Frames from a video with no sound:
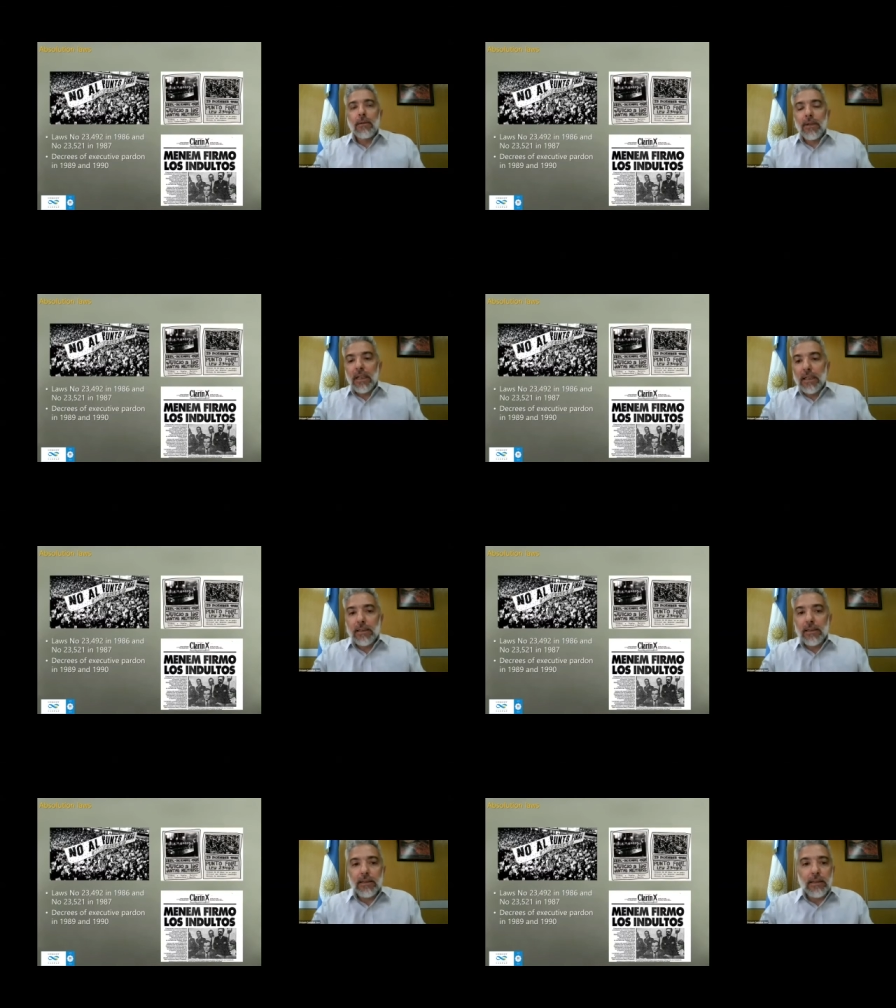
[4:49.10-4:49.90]

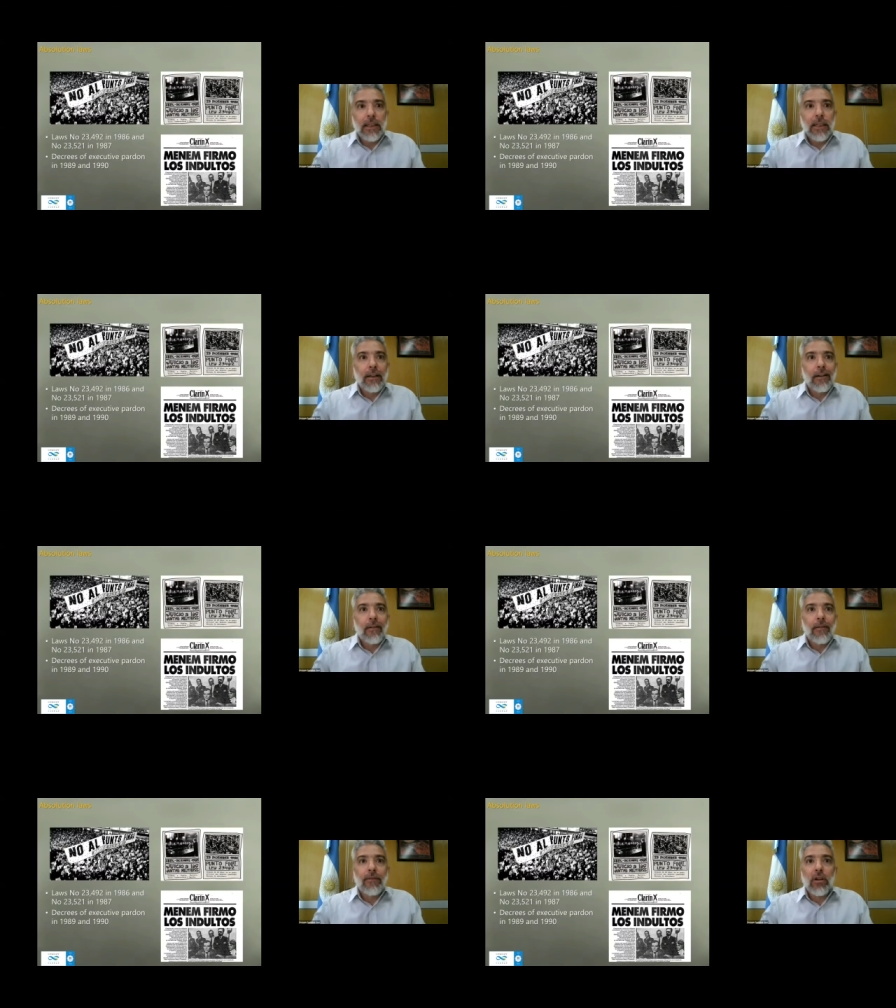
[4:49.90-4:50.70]
Nevertheless, in
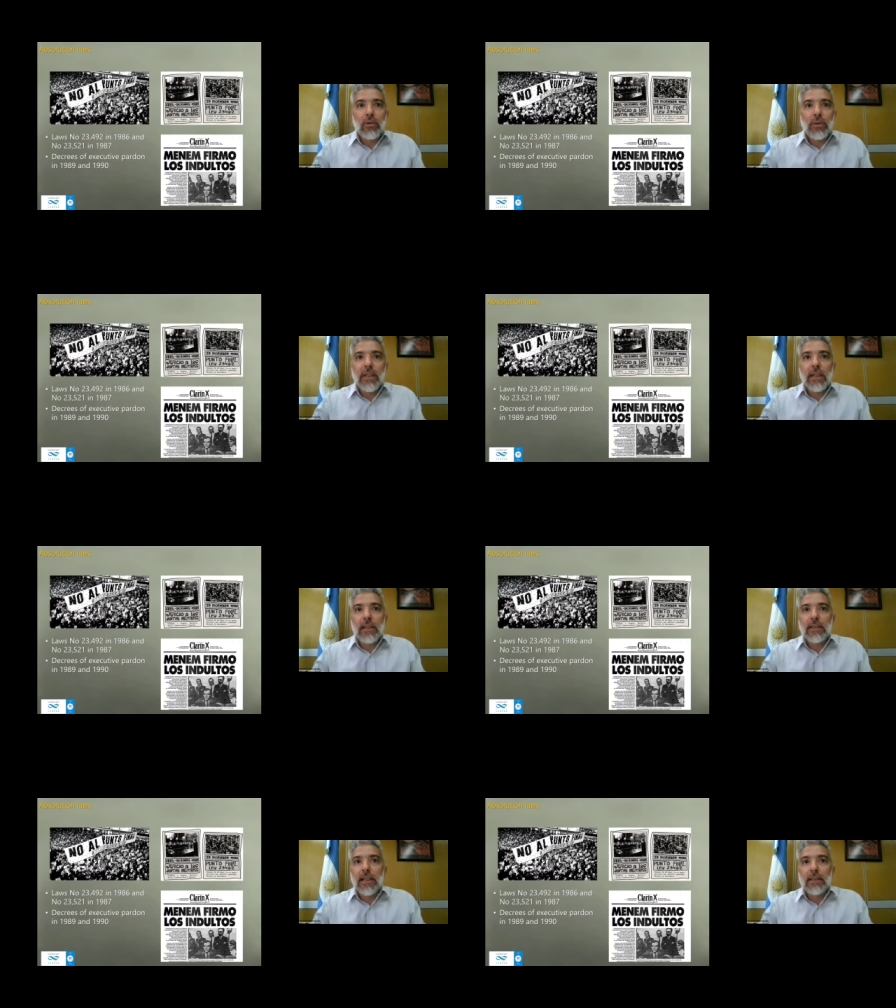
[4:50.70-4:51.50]
the following
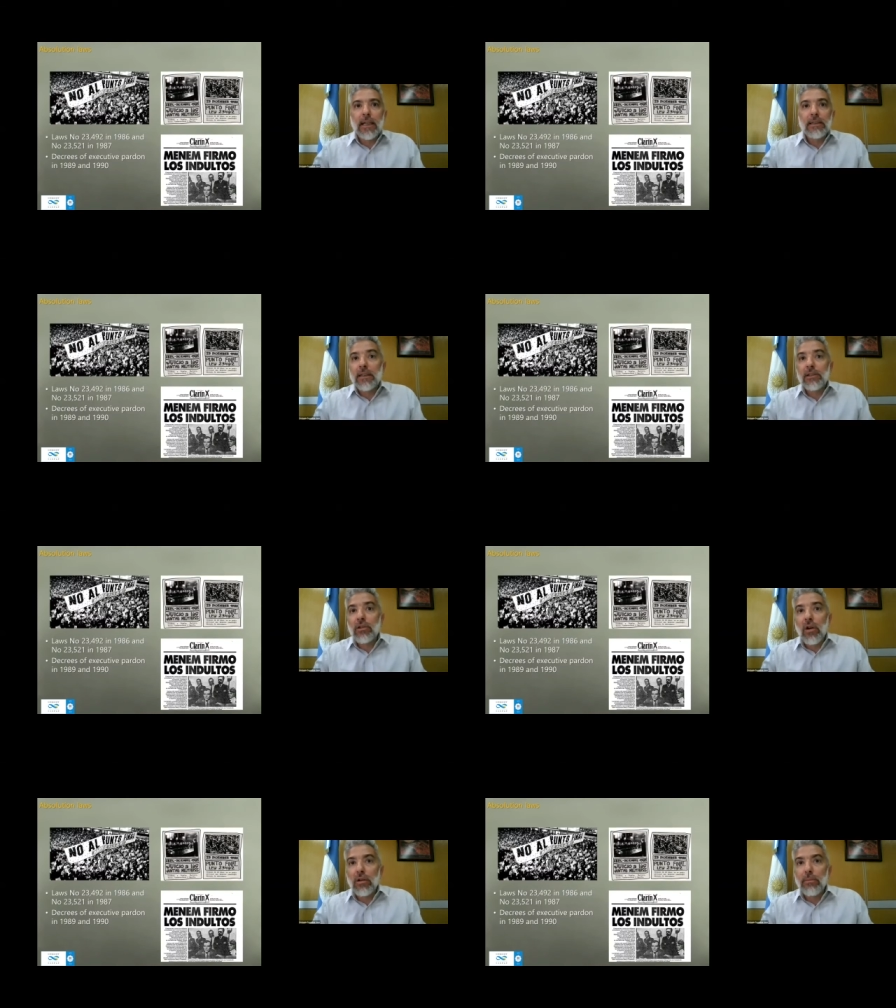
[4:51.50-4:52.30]
years and under
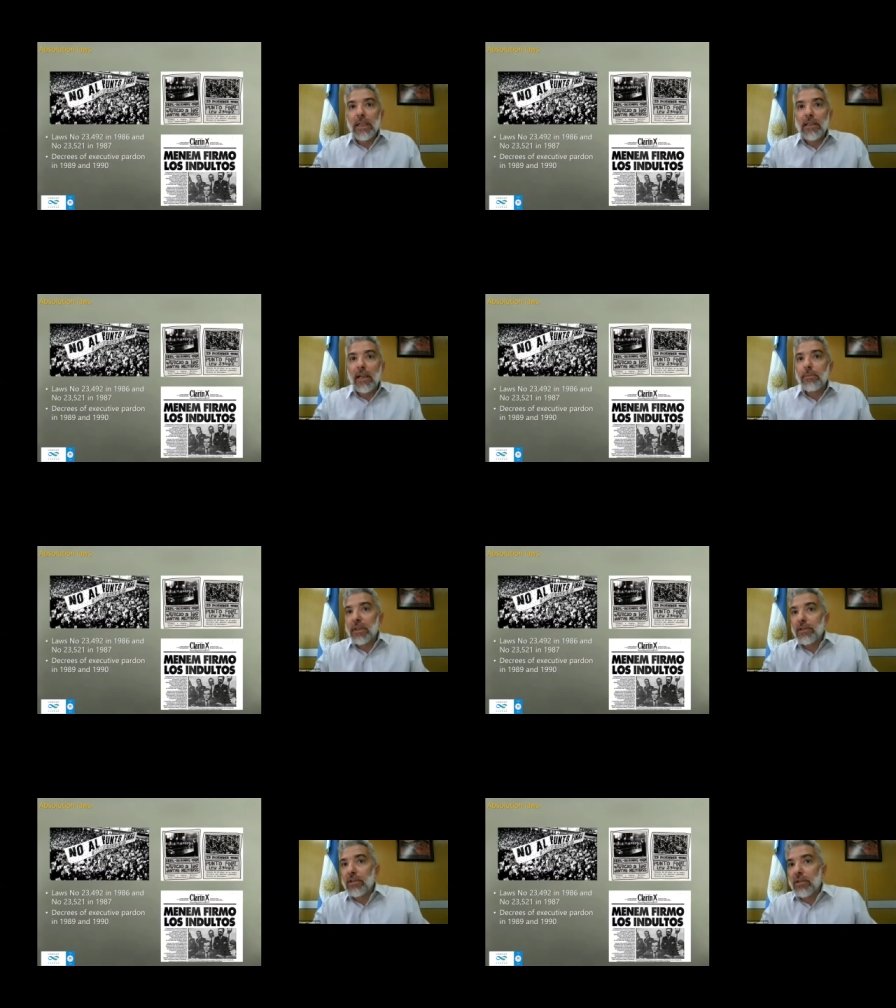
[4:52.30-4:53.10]
strong military
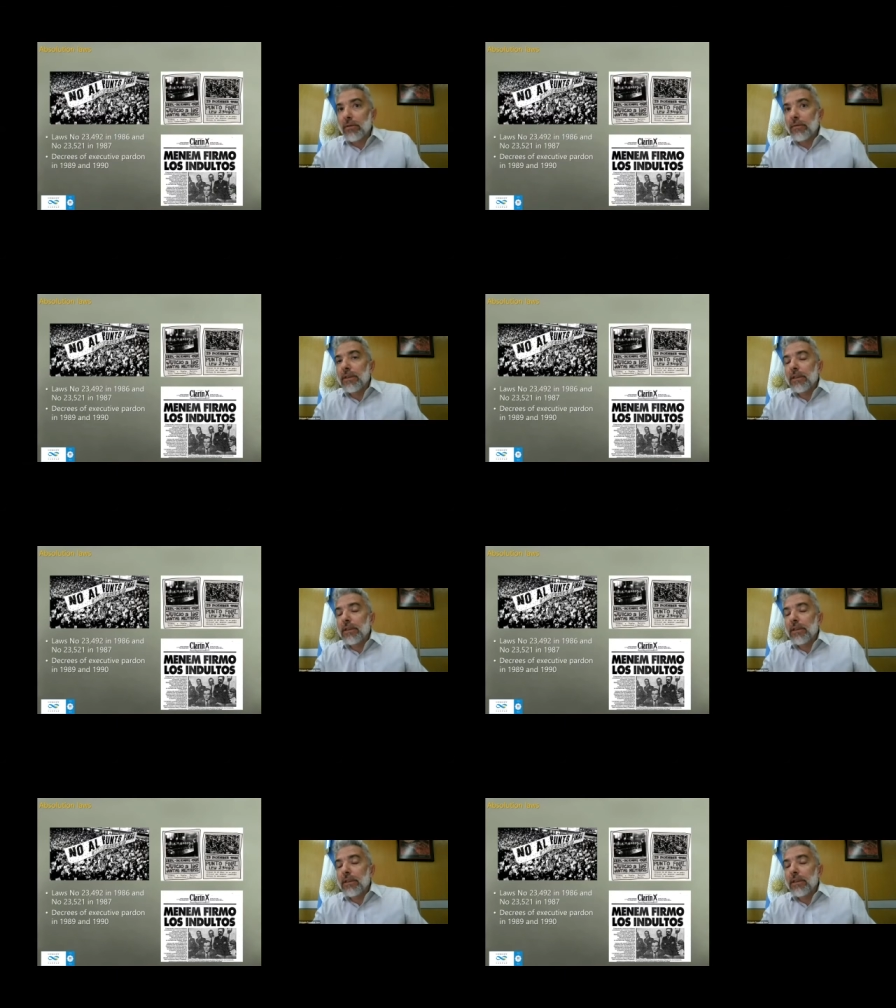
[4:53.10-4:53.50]
pressure,